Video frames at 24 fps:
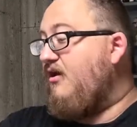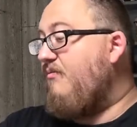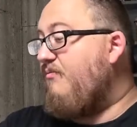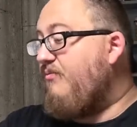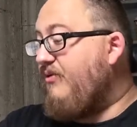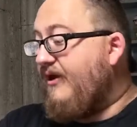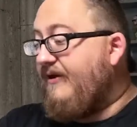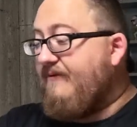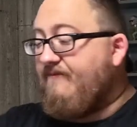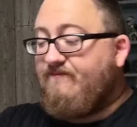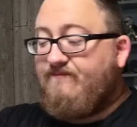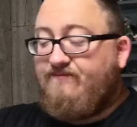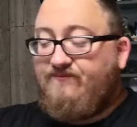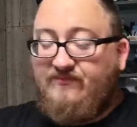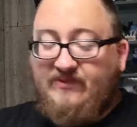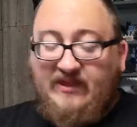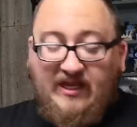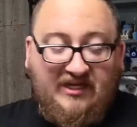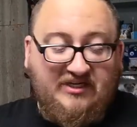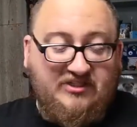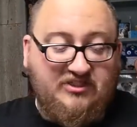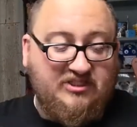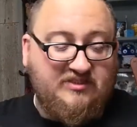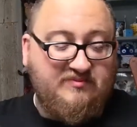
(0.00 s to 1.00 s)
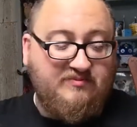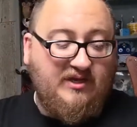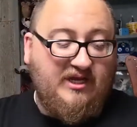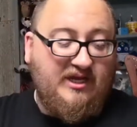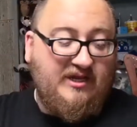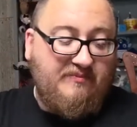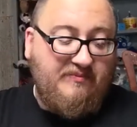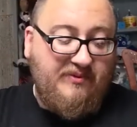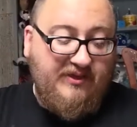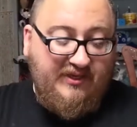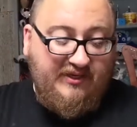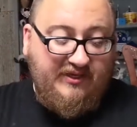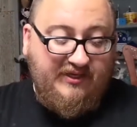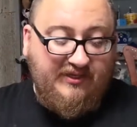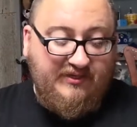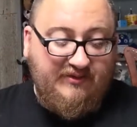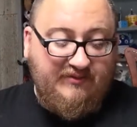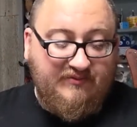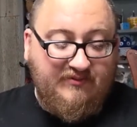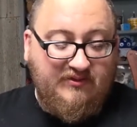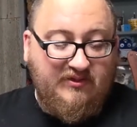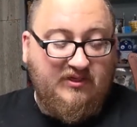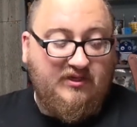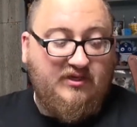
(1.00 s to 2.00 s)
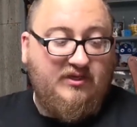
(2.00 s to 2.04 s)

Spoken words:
But that's just my opinion.